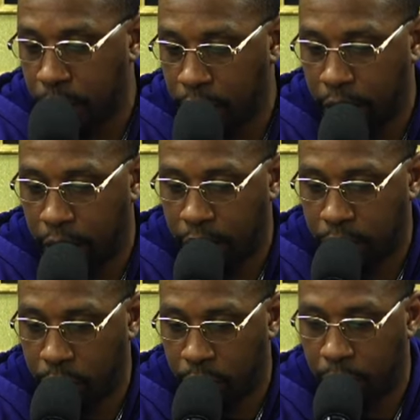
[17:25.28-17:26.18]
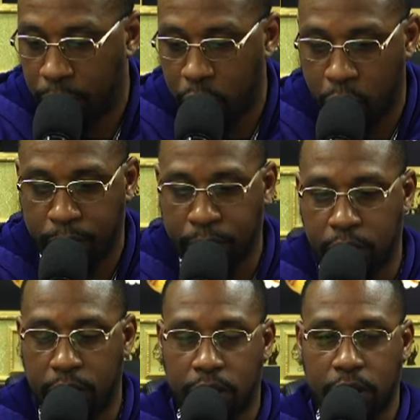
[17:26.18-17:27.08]
down the alley that I'm going,
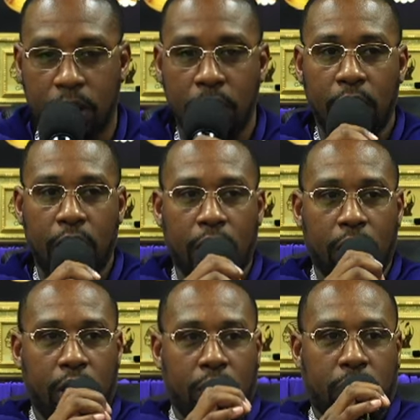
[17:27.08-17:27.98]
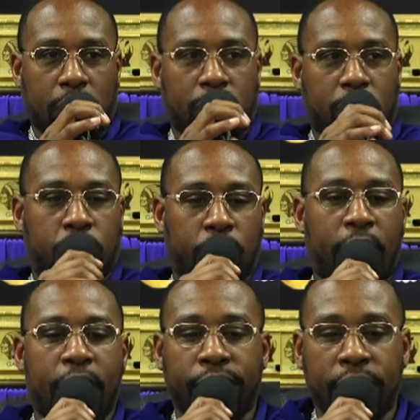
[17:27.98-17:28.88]
because
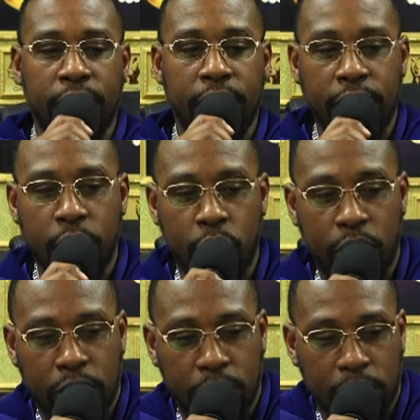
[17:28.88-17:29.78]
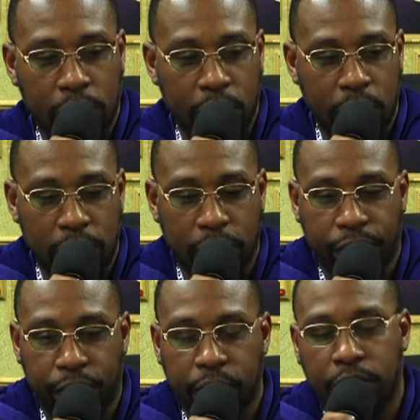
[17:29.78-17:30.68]
traveling, you get to see
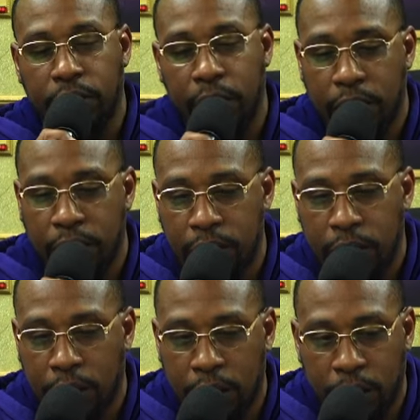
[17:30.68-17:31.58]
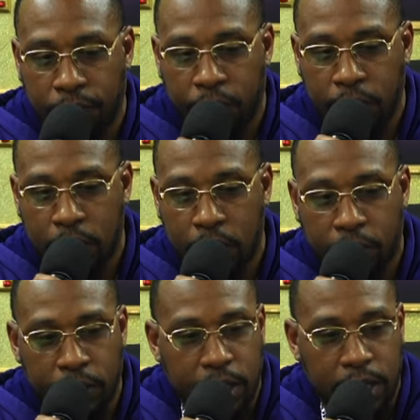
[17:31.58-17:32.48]
different things in different
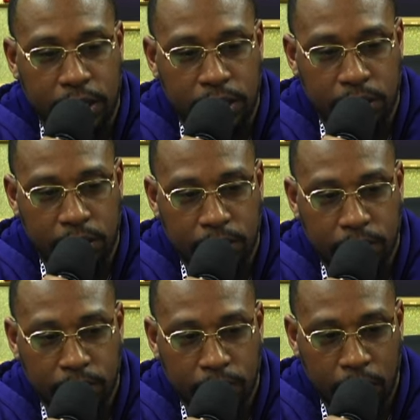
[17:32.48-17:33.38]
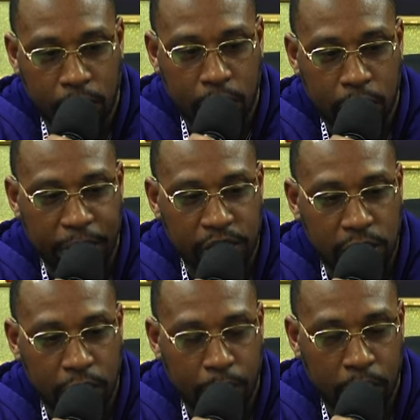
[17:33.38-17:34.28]
congregations, uh,
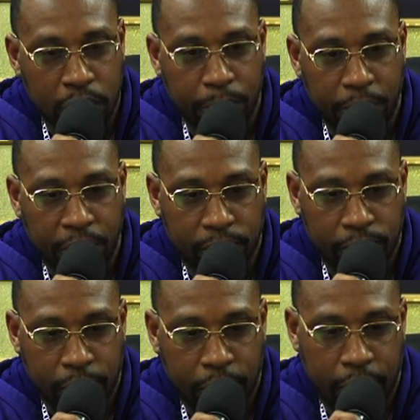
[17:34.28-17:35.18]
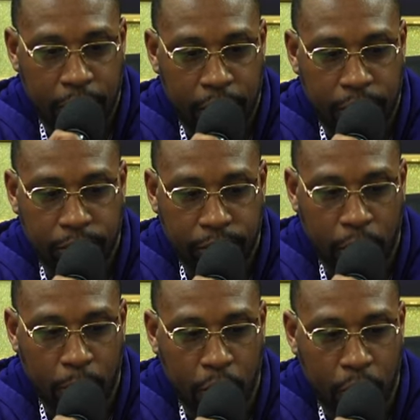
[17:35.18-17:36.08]
especially amongst the men. And
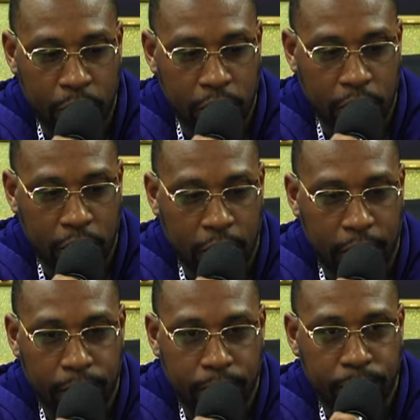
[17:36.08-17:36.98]
I'm always looking at